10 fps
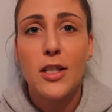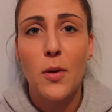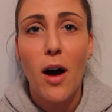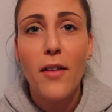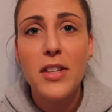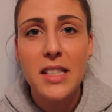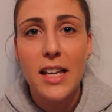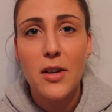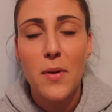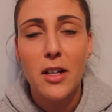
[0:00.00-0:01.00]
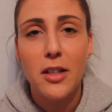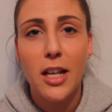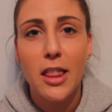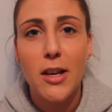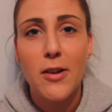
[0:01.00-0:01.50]
So obviously I don't want to
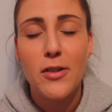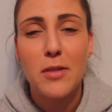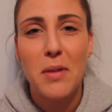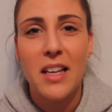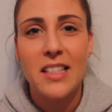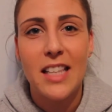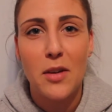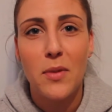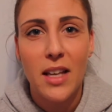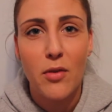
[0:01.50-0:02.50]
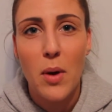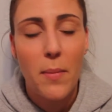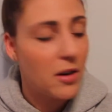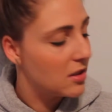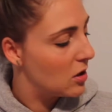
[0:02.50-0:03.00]
look at those because then it will give away
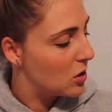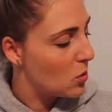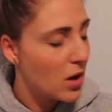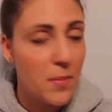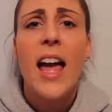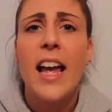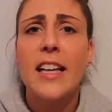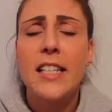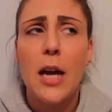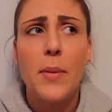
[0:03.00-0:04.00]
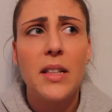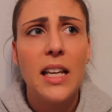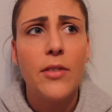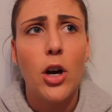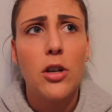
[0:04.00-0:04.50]
parts of the story. And I
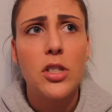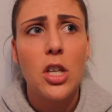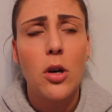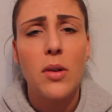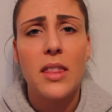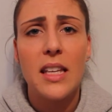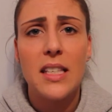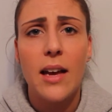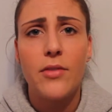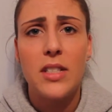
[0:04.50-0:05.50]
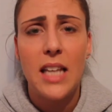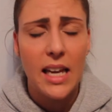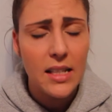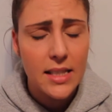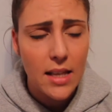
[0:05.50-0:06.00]
believe also these have
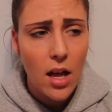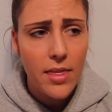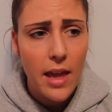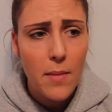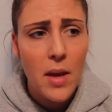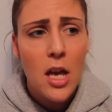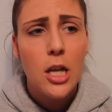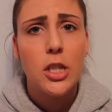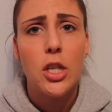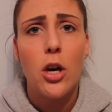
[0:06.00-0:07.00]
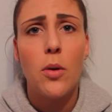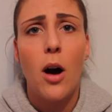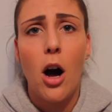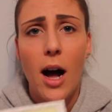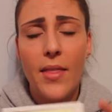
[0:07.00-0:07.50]
dates on them.
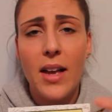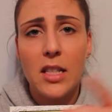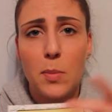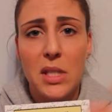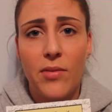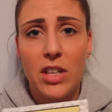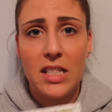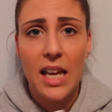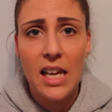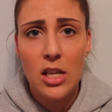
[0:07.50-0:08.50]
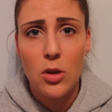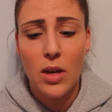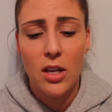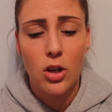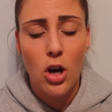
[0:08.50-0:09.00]
So on that specific date, you
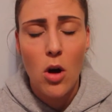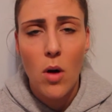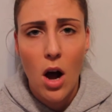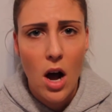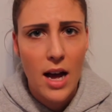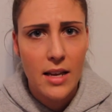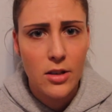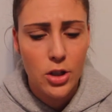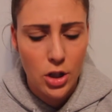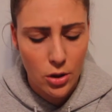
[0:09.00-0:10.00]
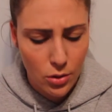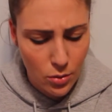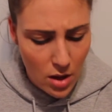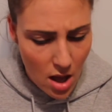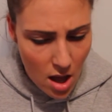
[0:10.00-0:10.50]
can go on to